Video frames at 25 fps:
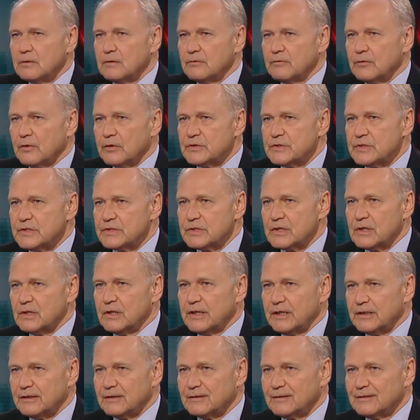versus
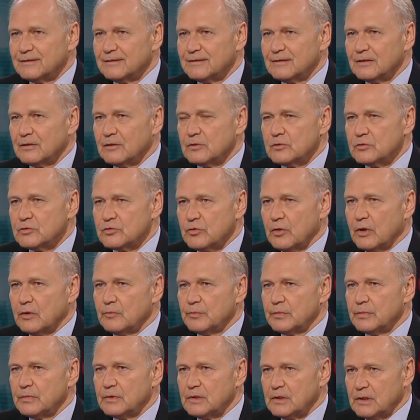Clinton,
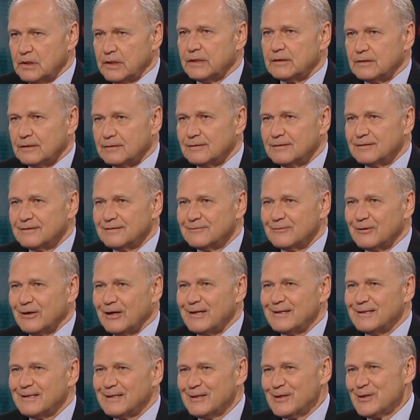Trump, Clinton,
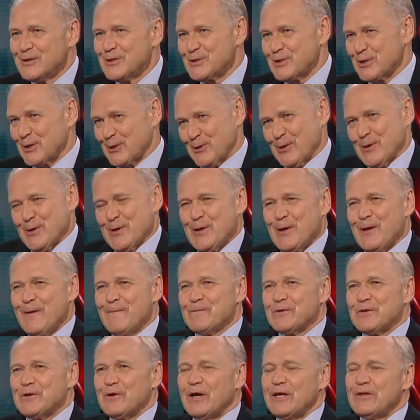right? So,
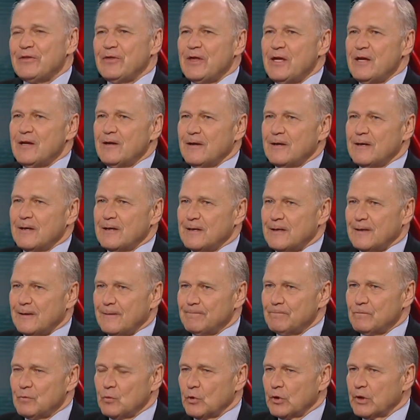so I think uh,
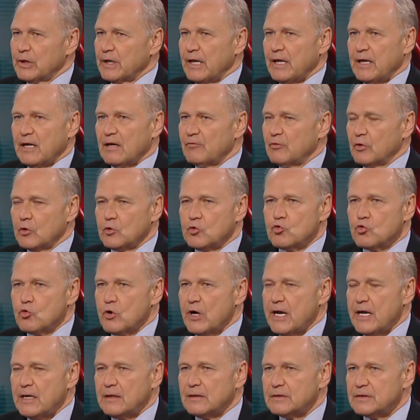we're going to have a
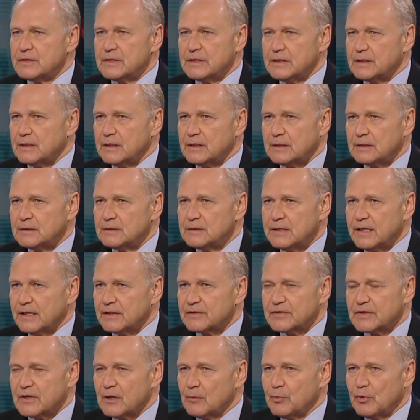great uh,
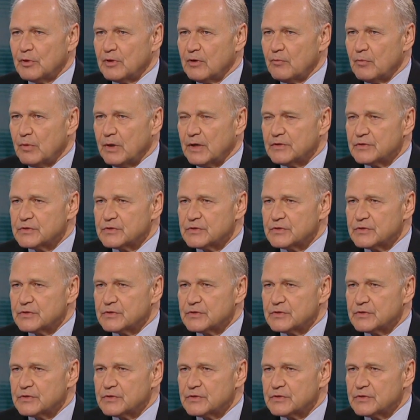next couple you of think months.